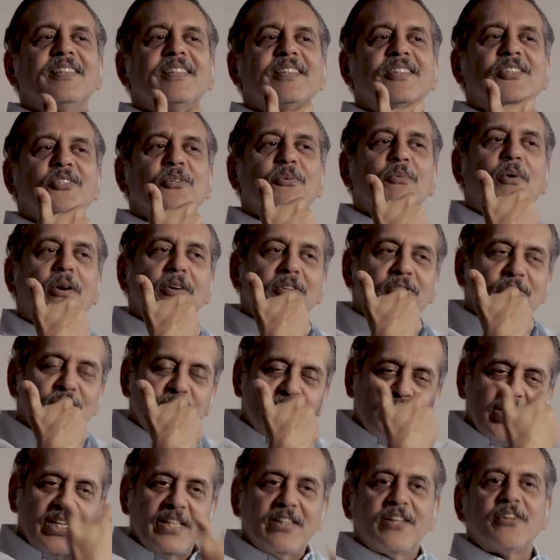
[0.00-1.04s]
you want to
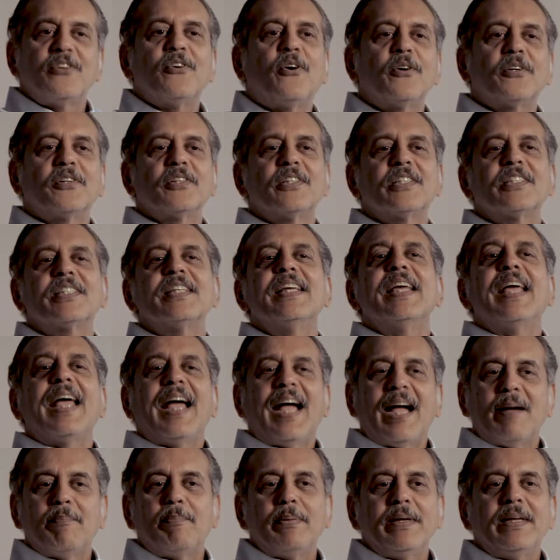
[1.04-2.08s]
see the daughters
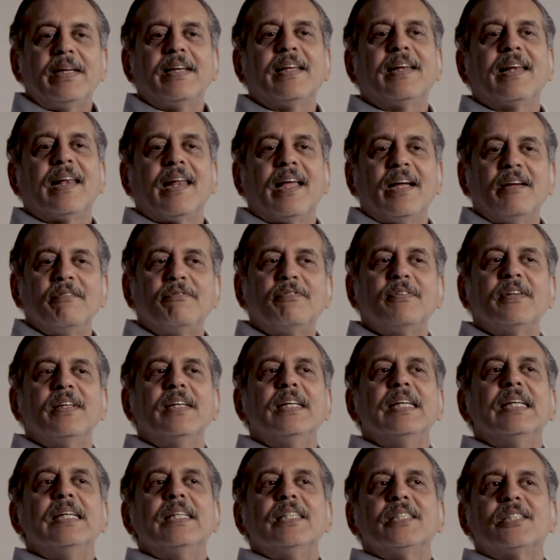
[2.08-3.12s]
happy in life.
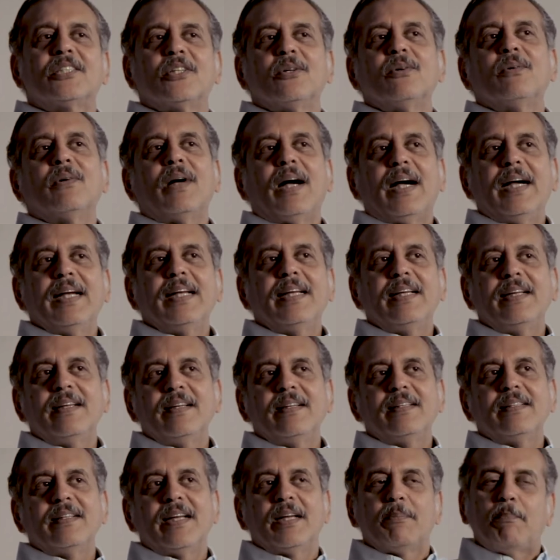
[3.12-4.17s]
So I
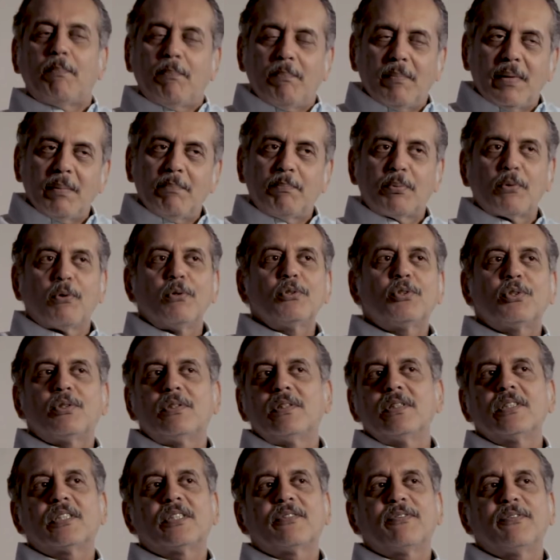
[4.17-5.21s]
approached
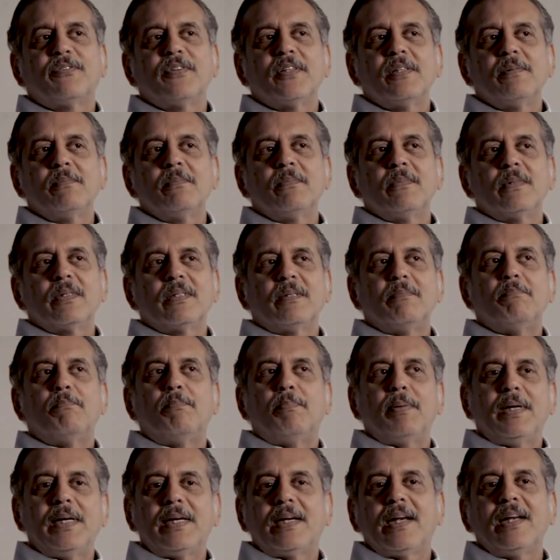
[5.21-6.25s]
this film
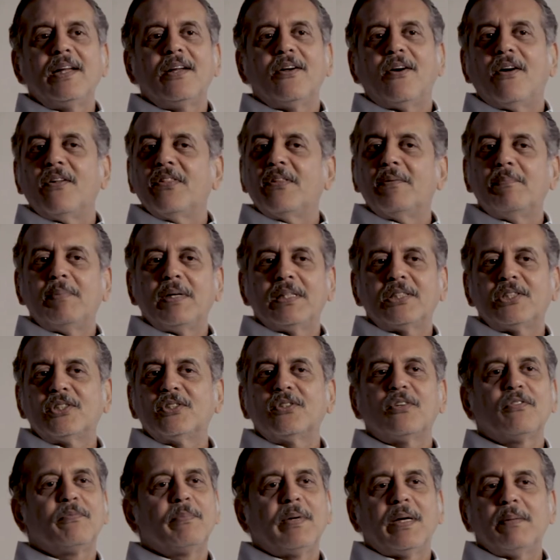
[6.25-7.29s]
completely on the basis
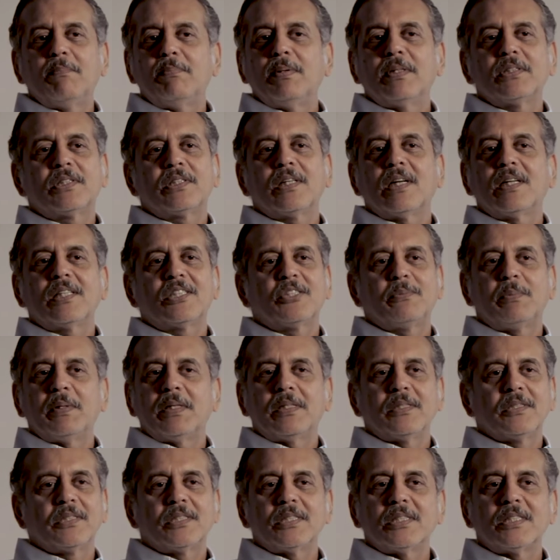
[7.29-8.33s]
of my personal
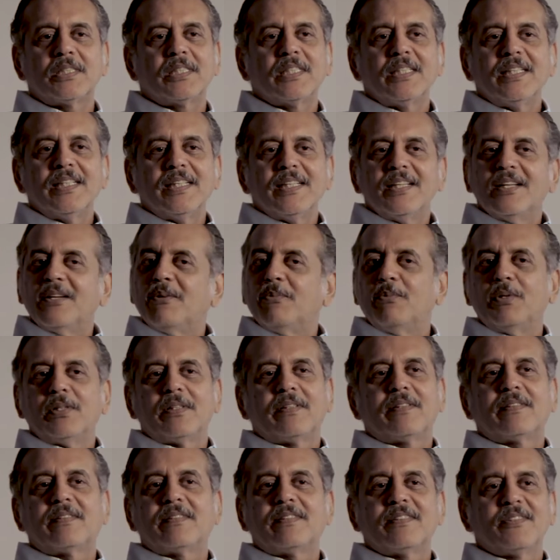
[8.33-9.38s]
experiences
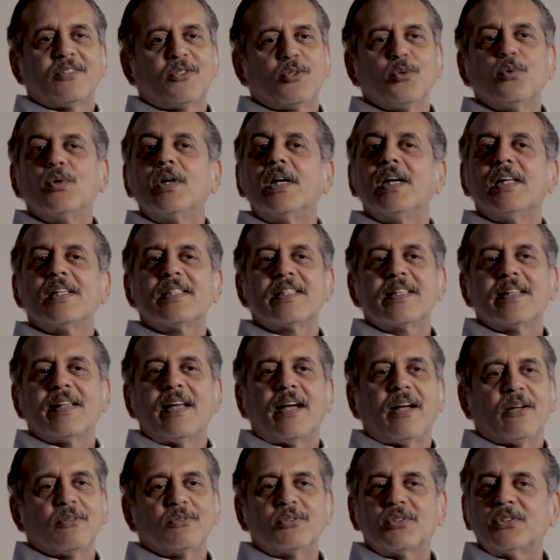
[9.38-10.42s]
with two girls in the
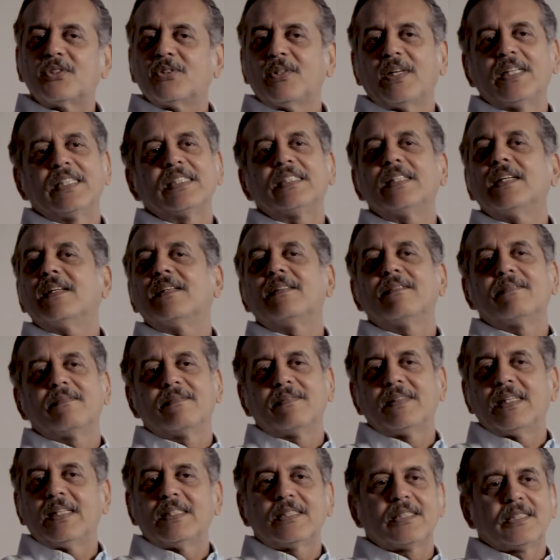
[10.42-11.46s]
house. So I said,
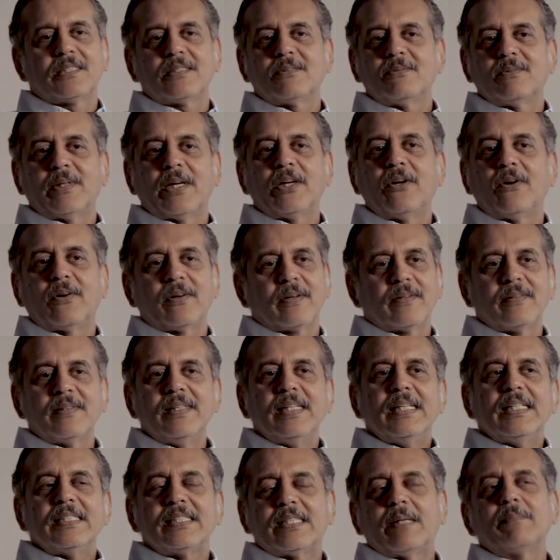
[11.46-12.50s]
yes, why not?
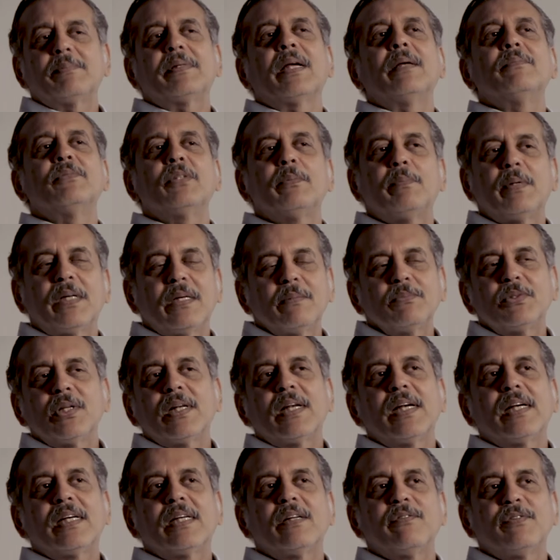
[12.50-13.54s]
Sometimes it becomes a
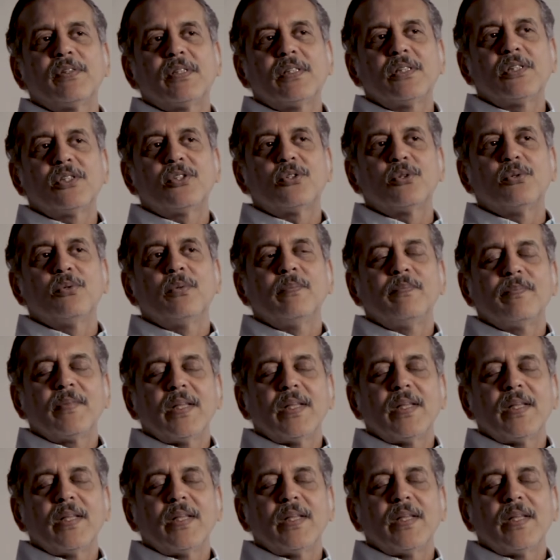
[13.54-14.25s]
little difficult to,